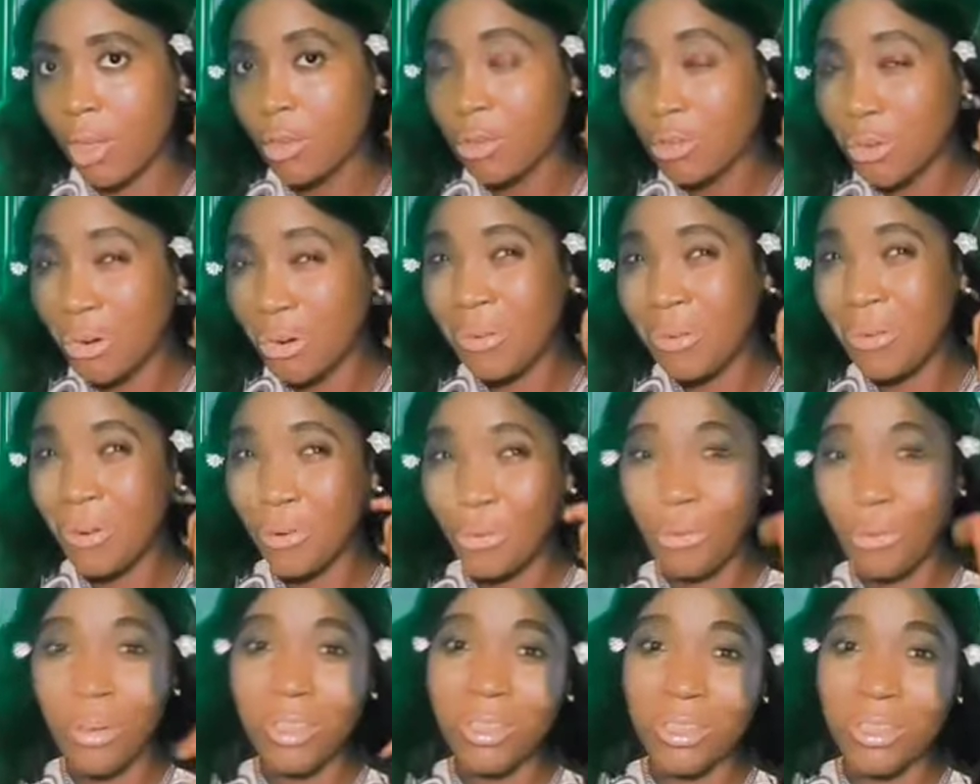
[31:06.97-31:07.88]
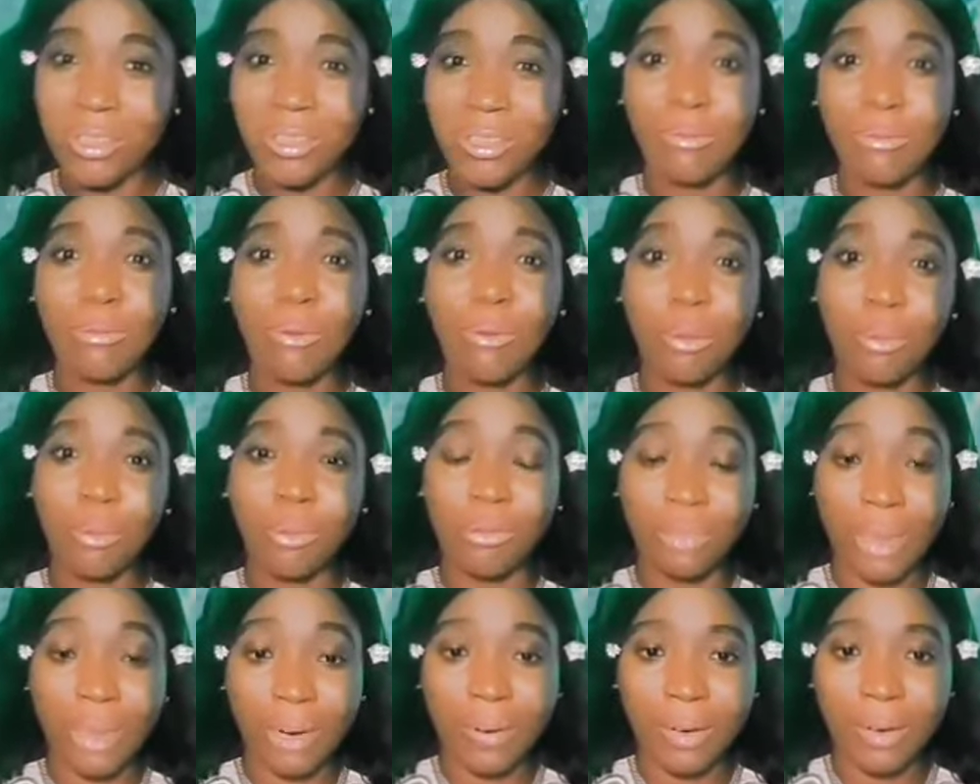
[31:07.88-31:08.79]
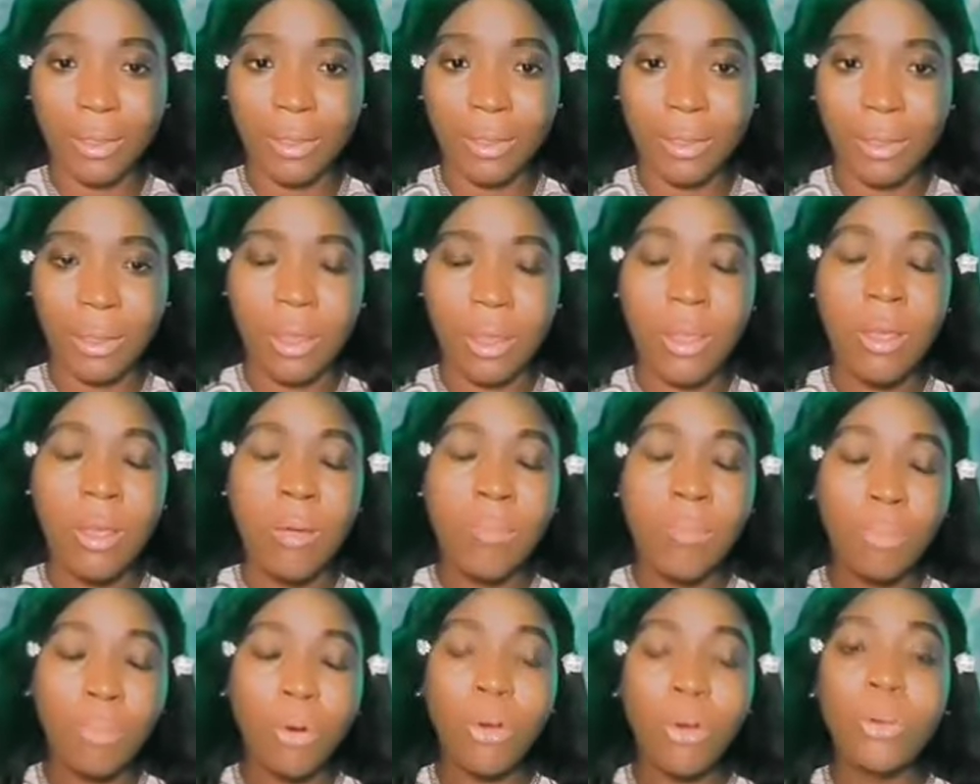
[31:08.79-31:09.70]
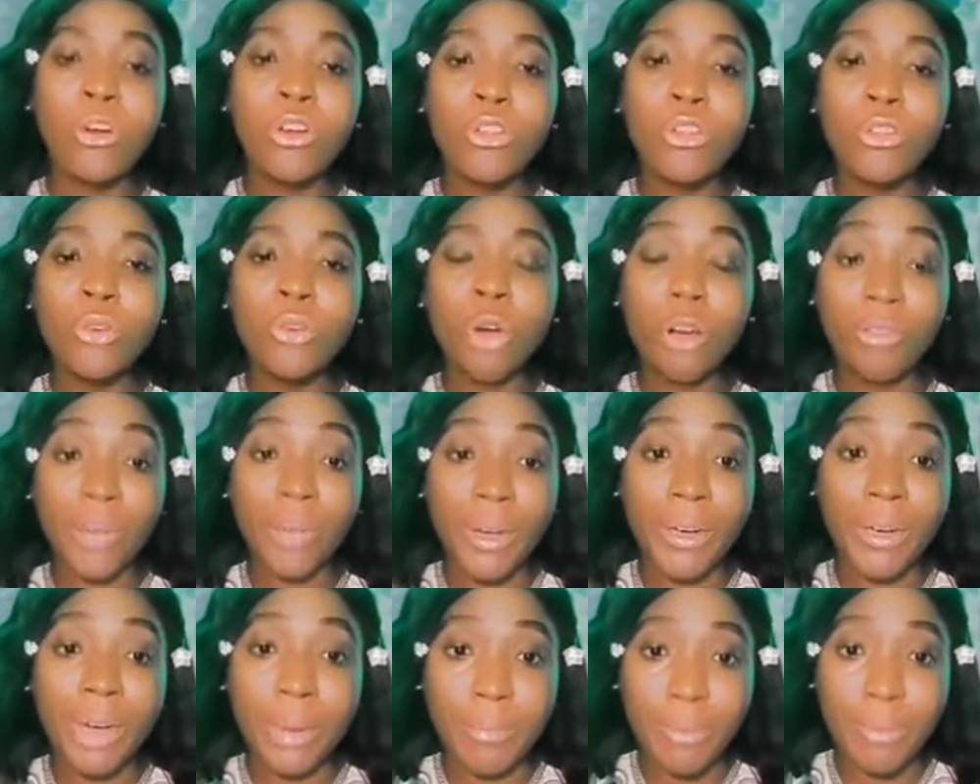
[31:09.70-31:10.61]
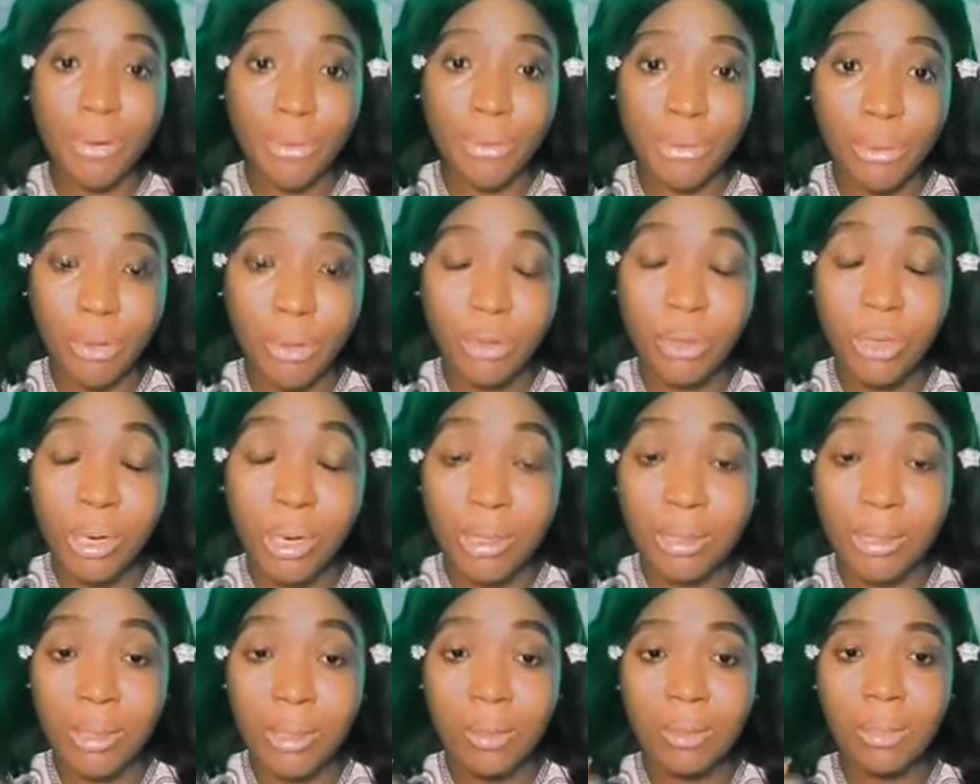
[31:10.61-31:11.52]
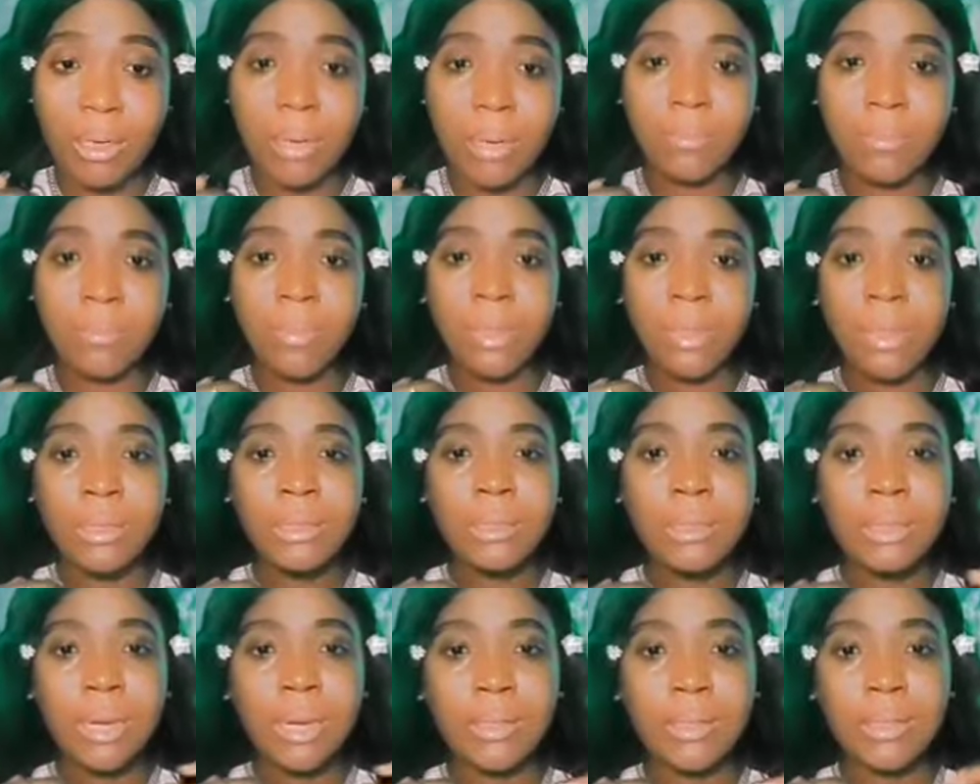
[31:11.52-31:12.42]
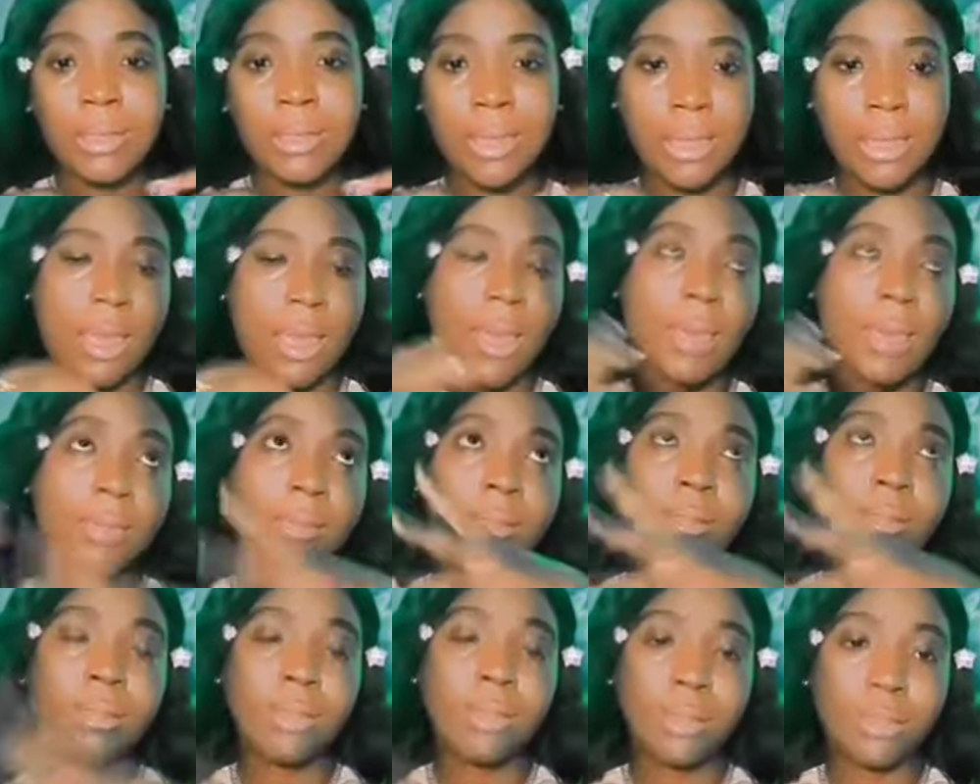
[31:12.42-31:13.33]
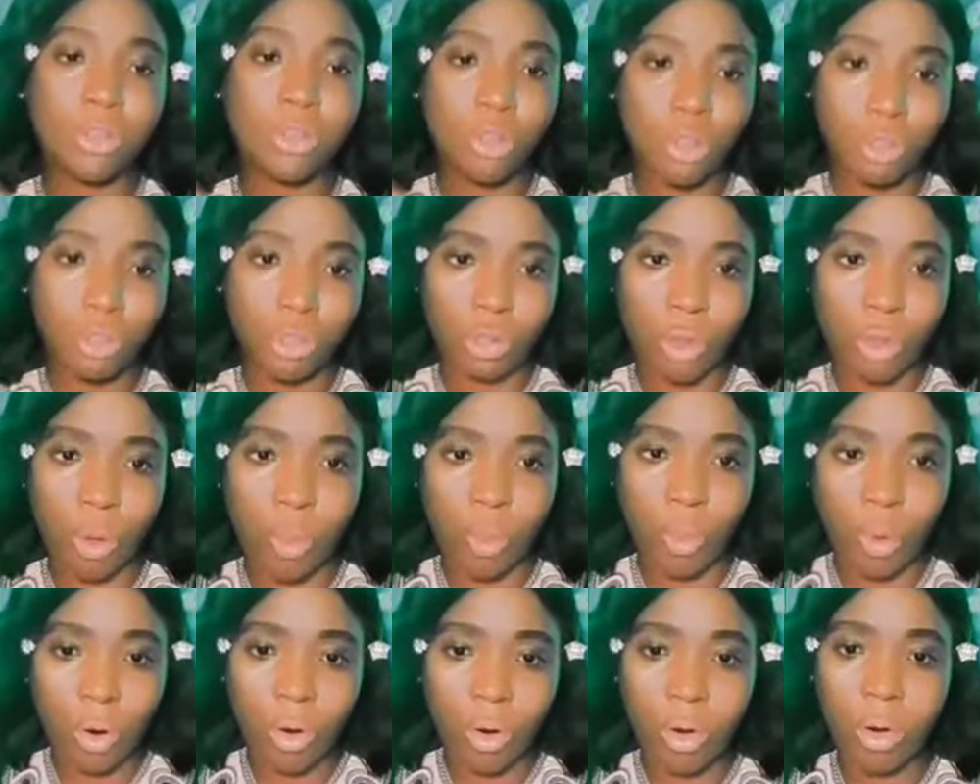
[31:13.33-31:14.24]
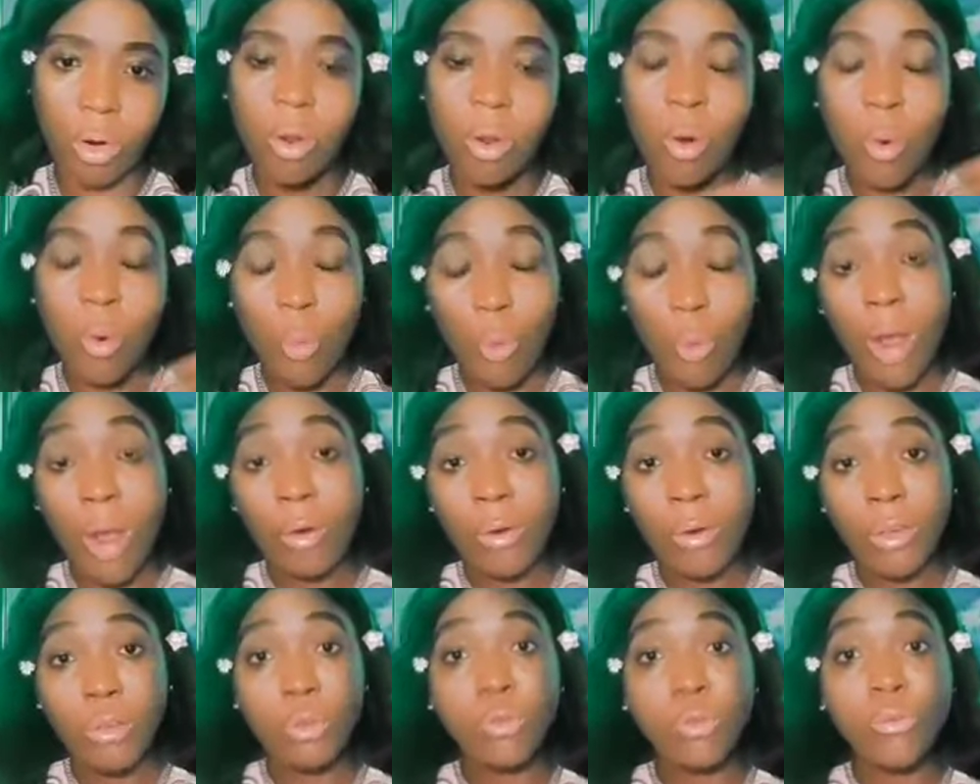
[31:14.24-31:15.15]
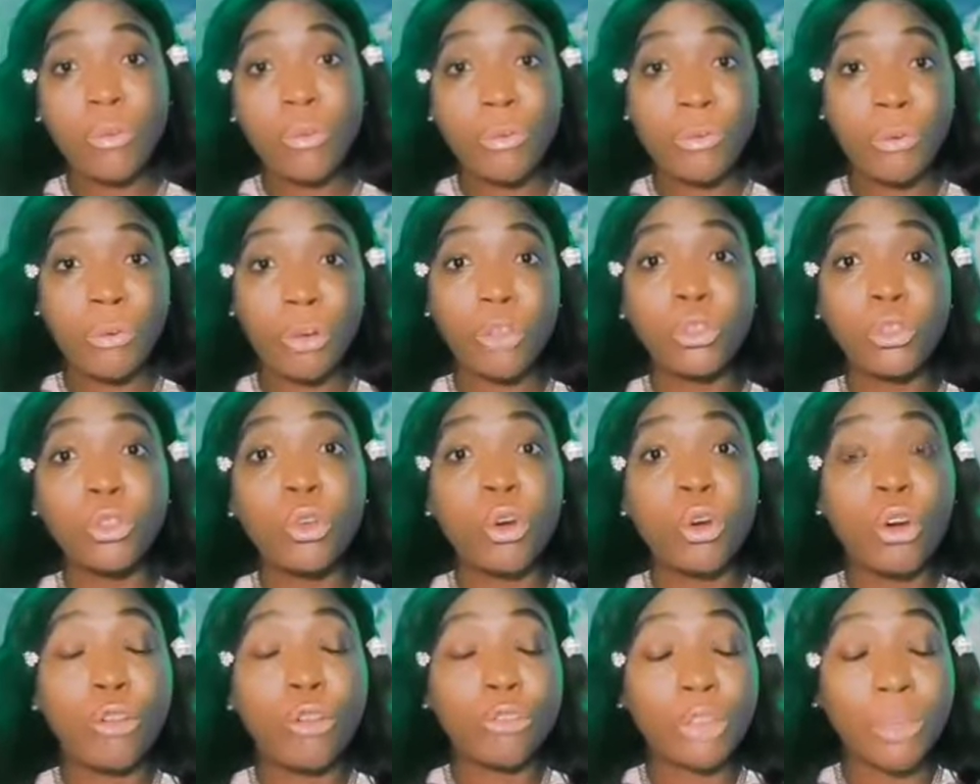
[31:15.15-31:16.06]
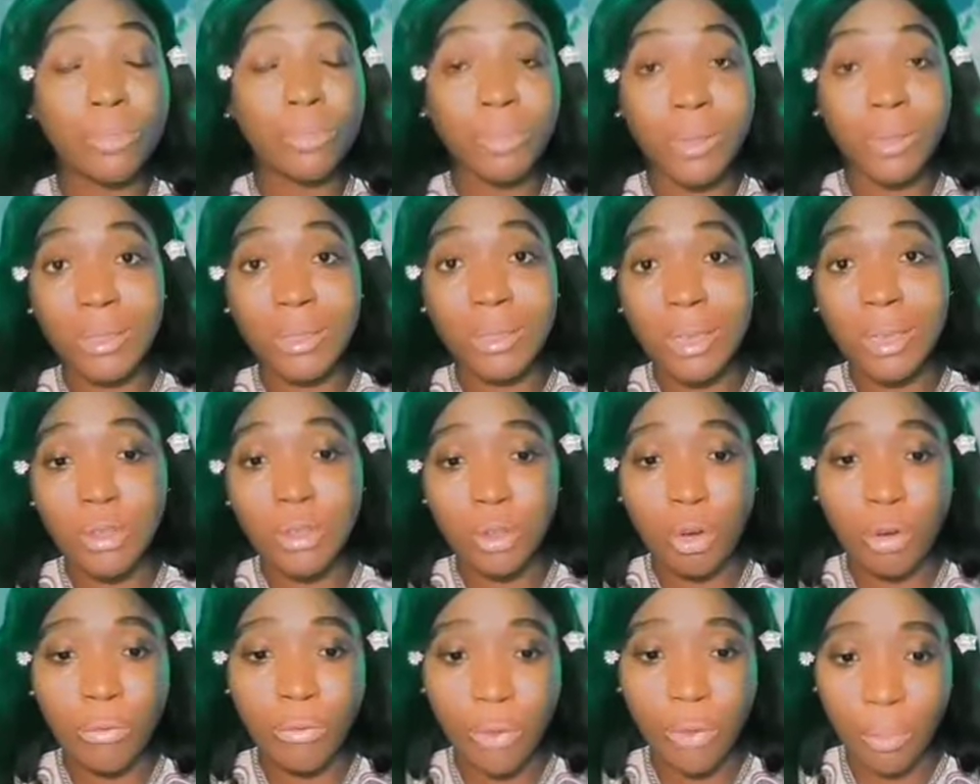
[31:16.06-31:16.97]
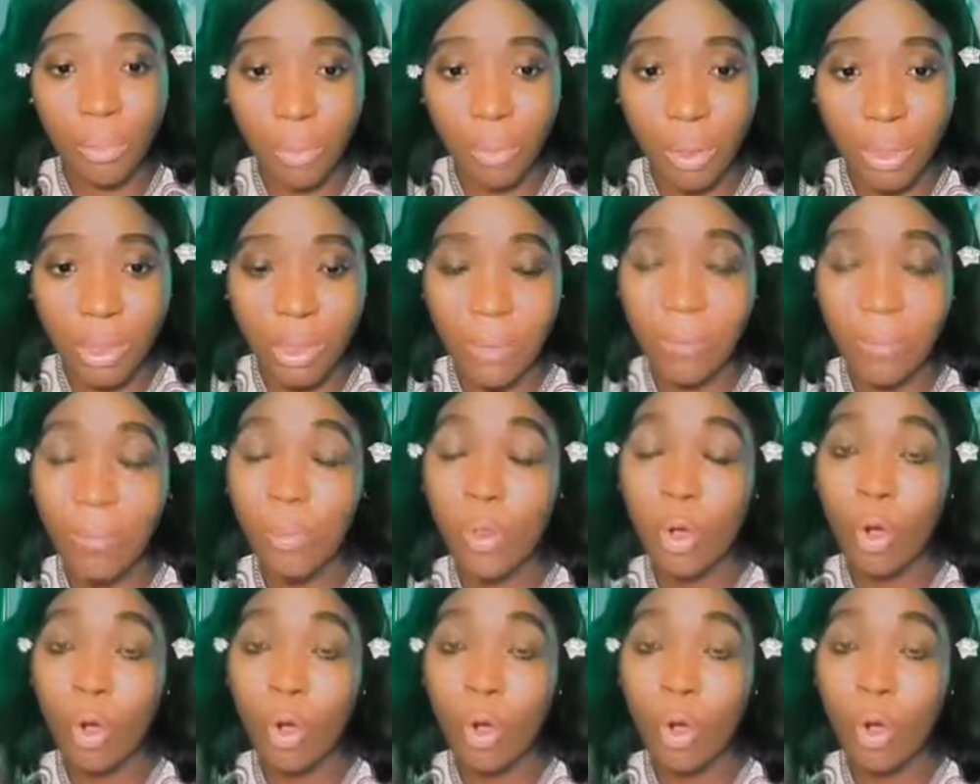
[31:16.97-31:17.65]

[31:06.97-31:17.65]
Though refund is a form of guarantee, but you offer them refund. You can tell them that in case this does not work, we are going to refund you 100% of your money.